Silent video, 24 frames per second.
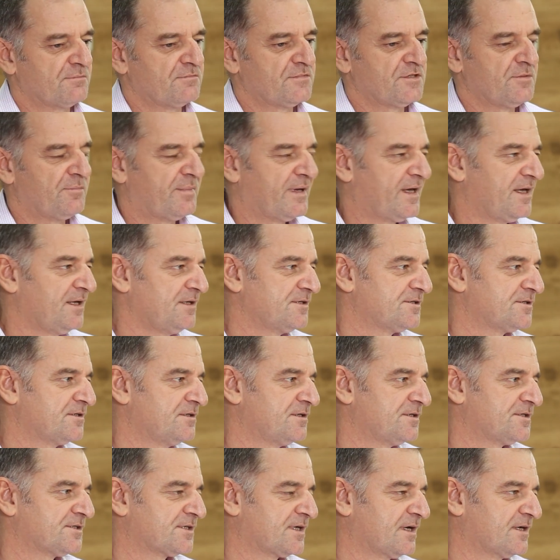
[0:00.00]
some debates and
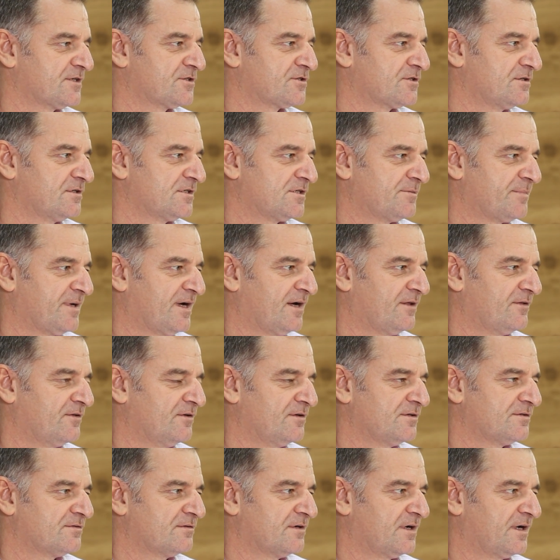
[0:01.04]
discussions about
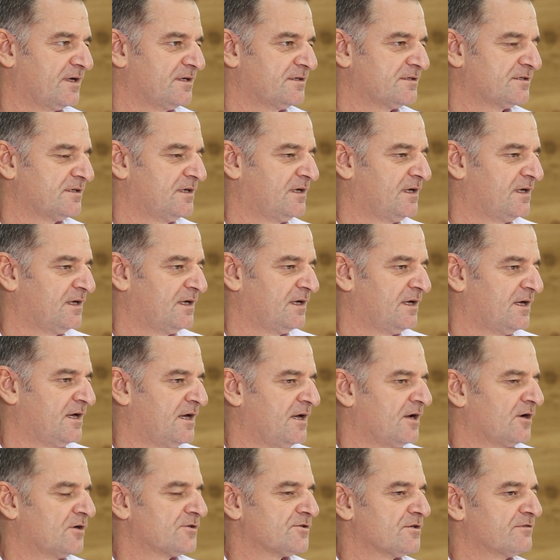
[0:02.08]
those rights.
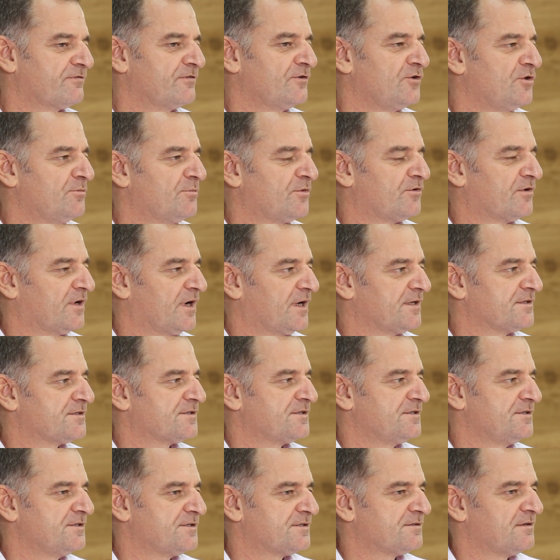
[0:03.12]
Because often human
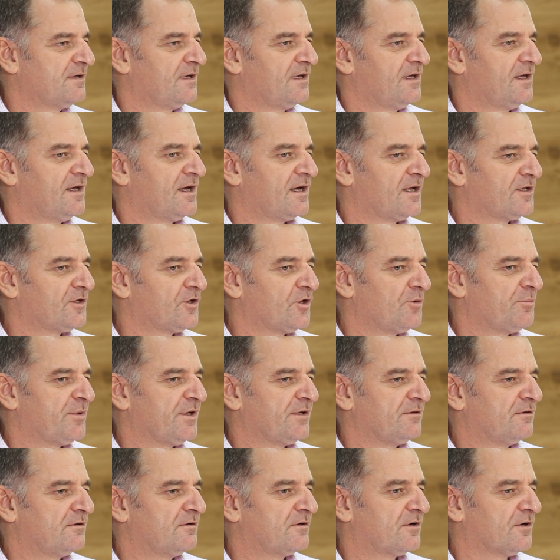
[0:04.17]
rights is a little
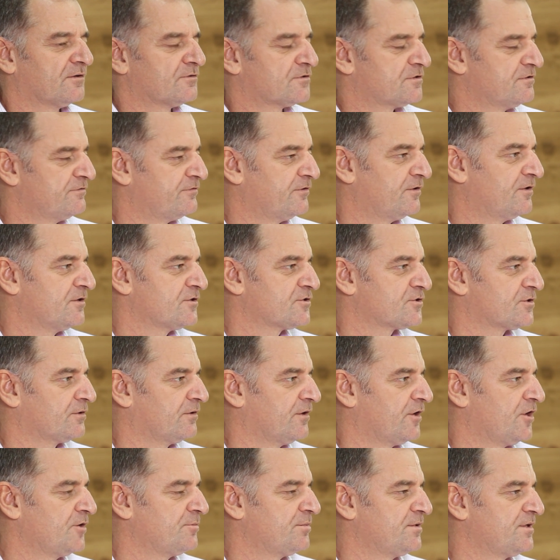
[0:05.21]
bit controversial
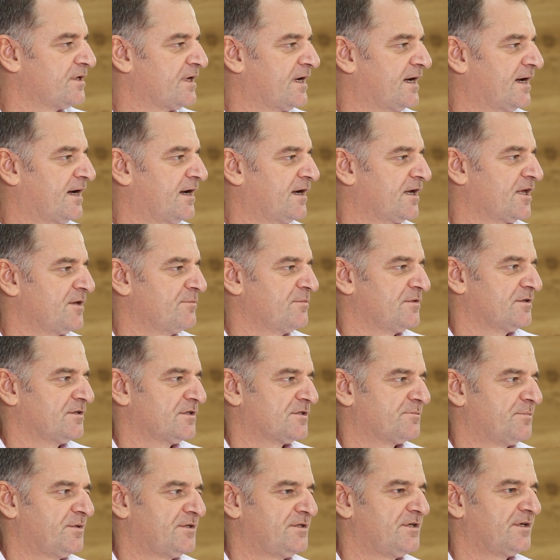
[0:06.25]
or open to
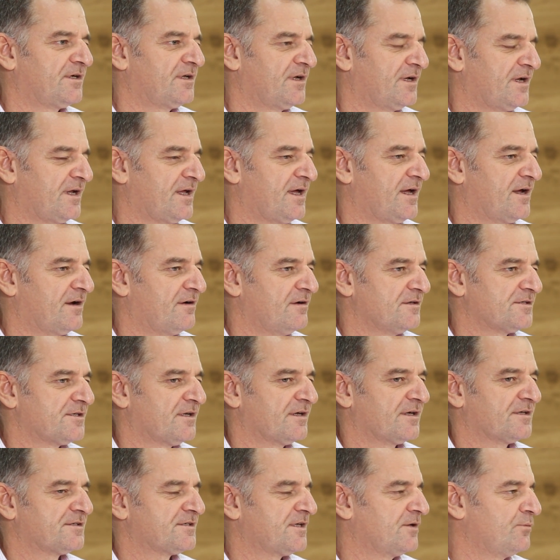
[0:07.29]
arguments, particularly in areas
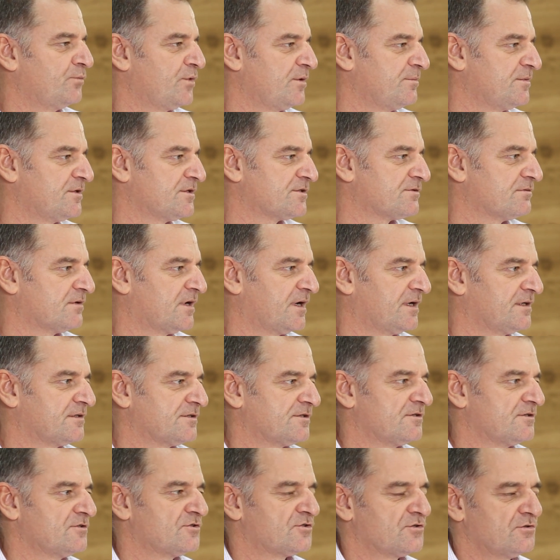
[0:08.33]
like, say, women's
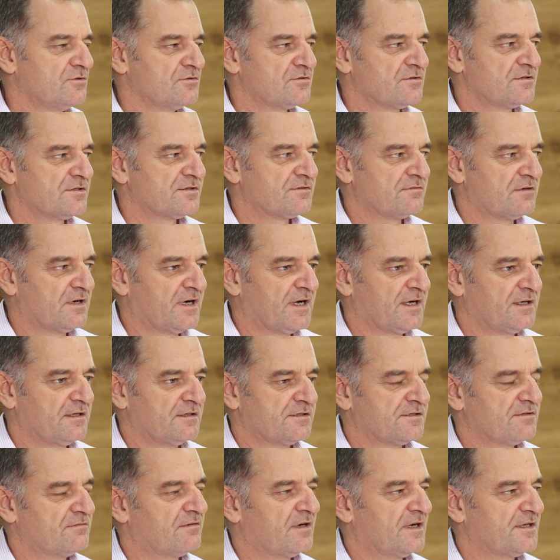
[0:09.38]
rights and children's
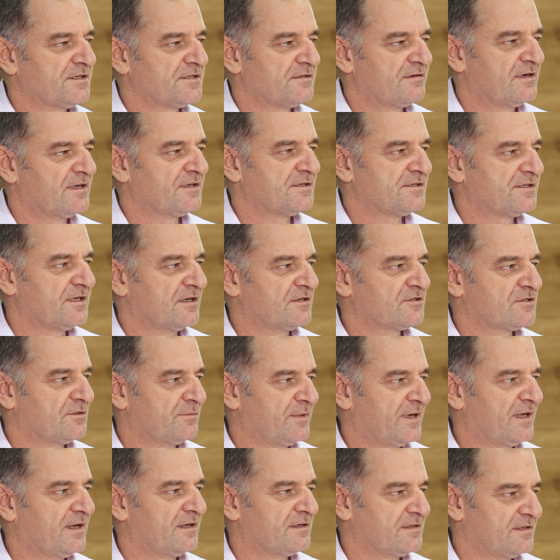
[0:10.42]
rights and rights around
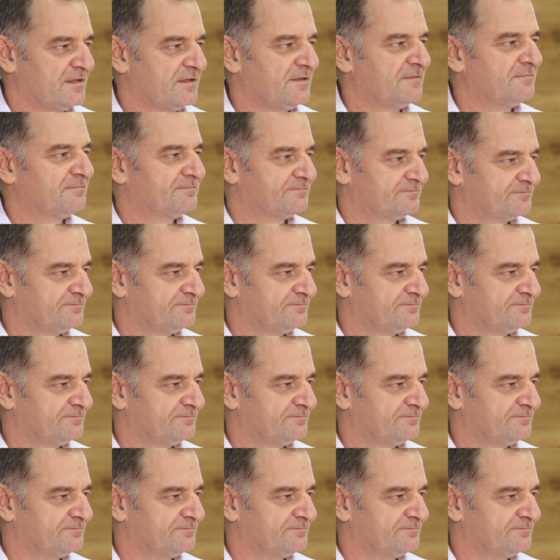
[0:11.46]
sexuality.